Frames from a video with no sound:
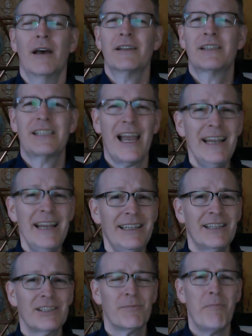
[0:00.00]

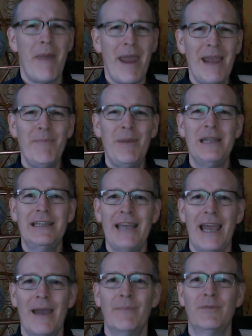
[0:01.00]
Scientists may be
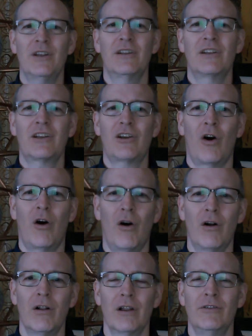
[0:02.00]
tempted to
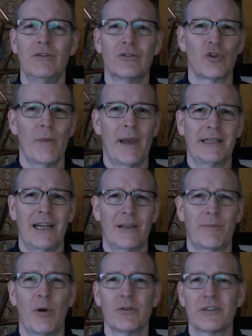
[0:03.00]
call a neutral
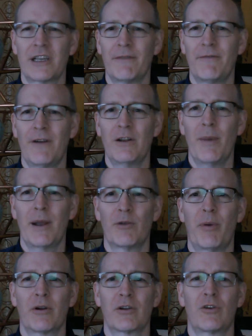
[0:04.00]
magnetic pulse like a fundamental
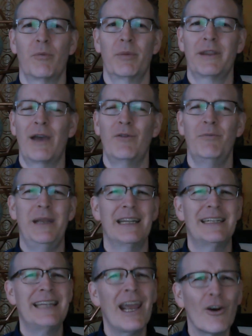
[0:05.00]
particle, but that would be a
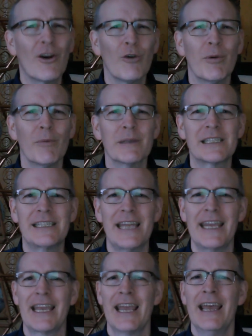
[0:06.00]
terrible
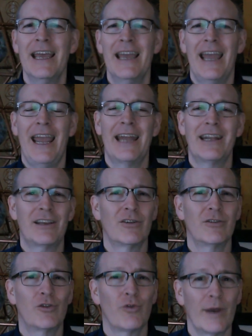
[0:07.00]
mistake and it
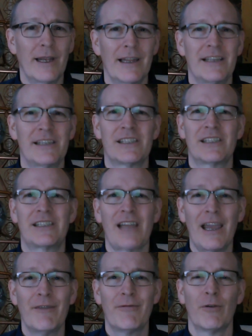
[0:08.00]
could greatly
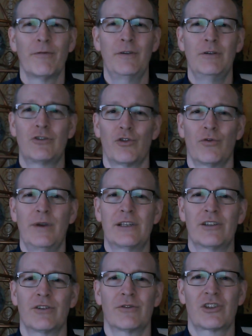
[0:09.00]
stifle future
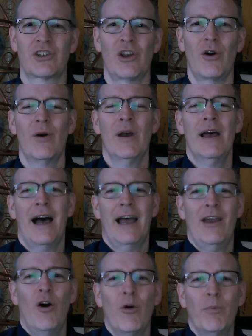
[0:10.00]
research. So I
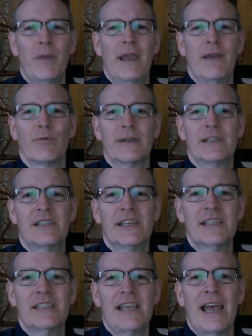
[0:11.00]
hope they
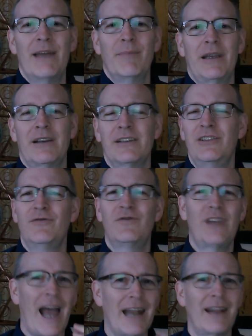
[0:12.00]
resist that because you've
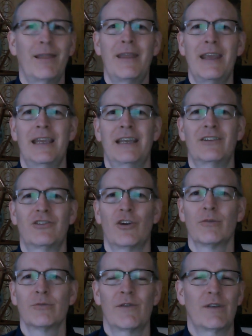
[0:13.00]
got to think in
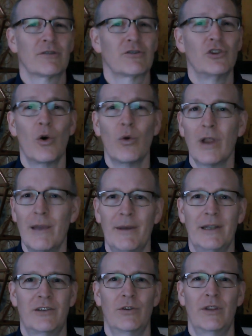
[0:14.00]
terms of there's no
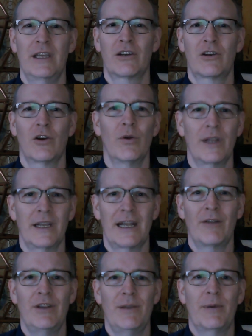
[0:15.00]
limit to the encoding and
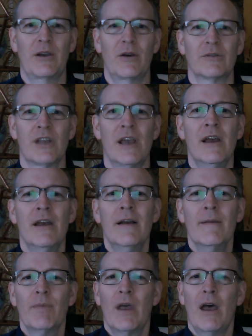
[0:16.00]
how deep it goes.
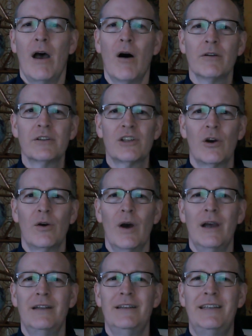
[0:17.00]
Also,
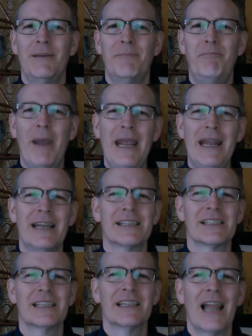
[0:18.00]
a debate
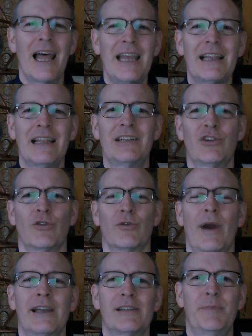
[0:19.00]
is likely to
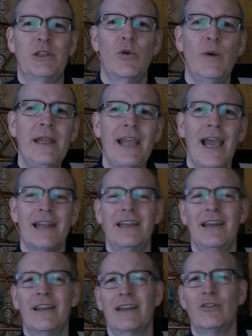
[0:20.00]
arise between the
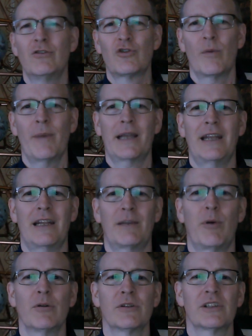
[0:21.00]
idea that neutral magnetic
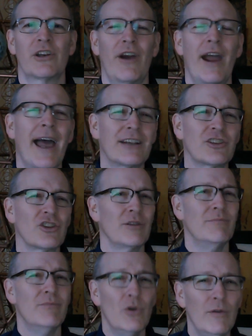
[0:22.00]
pulses are actually
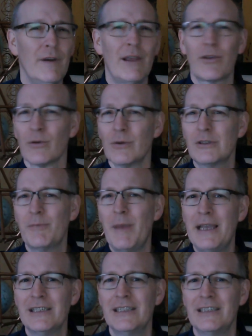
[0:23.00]
moving through
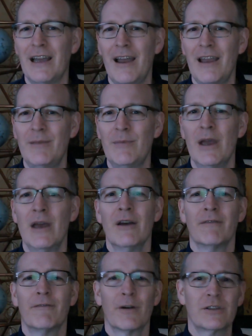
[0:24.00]
space and time
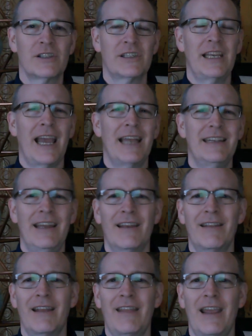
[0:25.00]
versus the idea
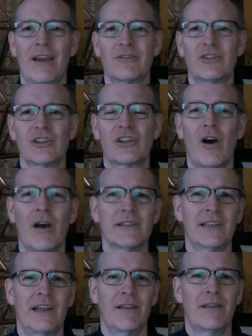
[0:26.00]
that they are just
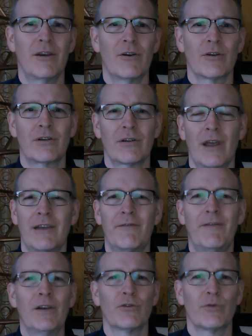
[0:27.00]
causing a theoretic like
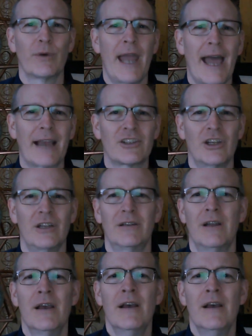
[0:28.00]
field reaction.